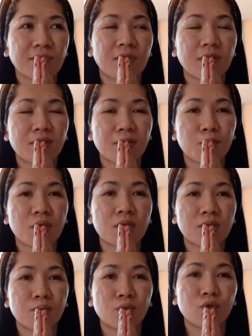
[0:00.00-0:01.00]
it's a
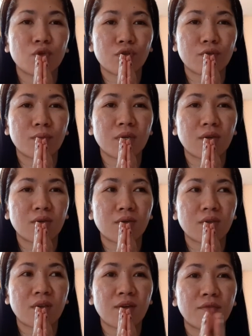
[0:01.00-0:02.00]
mixed emotion,
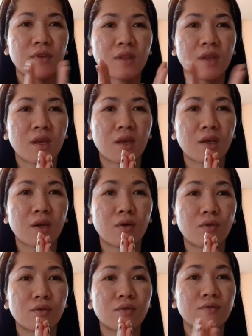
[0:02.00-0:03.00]
because everything
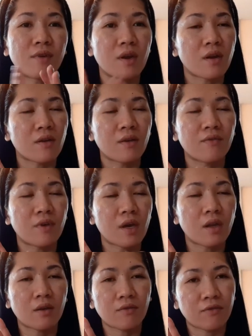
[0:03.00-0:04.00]
goes very,
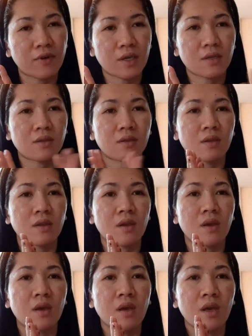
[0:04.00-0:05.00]
very fast.
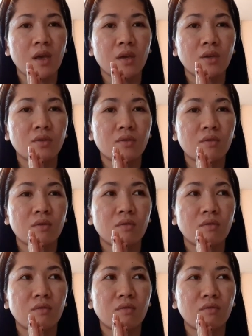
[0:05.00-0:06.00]

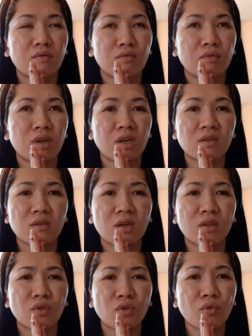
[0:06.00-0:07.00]
So less
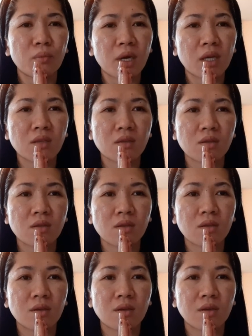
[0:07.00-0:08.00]
than 2 months,
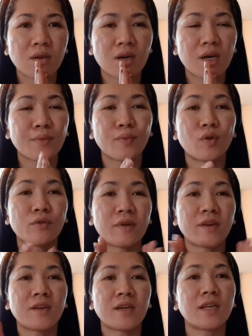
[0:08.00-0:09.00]
I'm
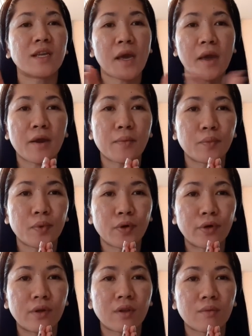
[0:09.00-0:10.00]
already in the
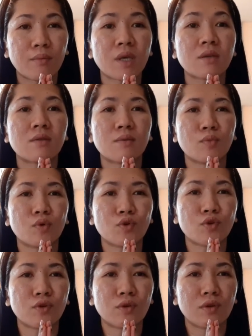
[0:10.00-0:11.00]
airport. Mixed
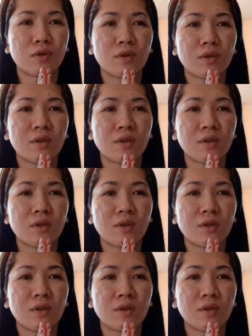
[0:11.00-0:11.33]
emotion.